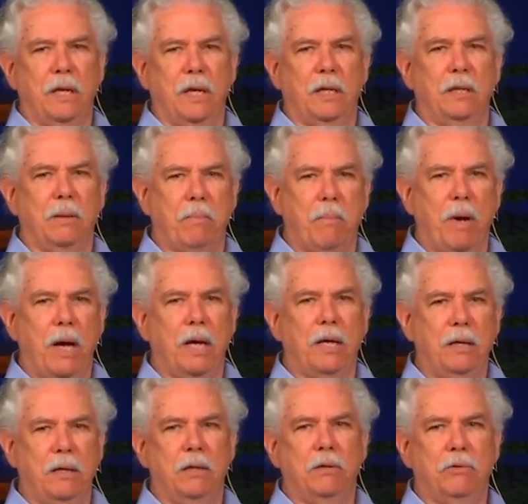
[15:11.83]
and the
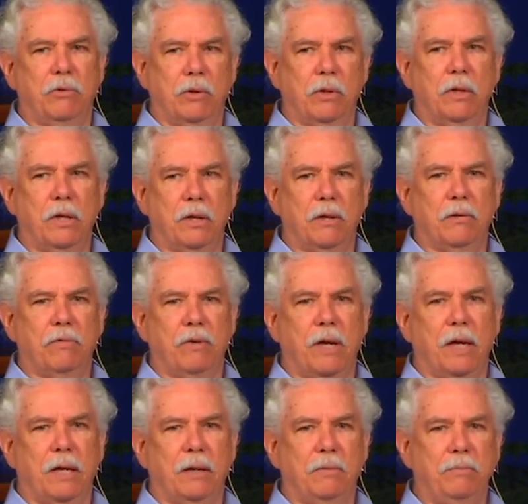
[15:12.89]
mind is
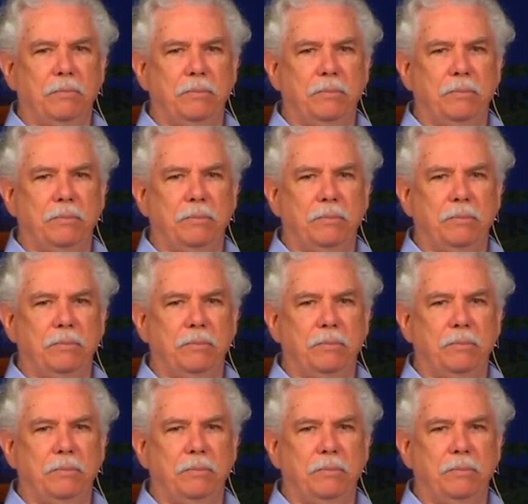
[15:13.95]
clarified.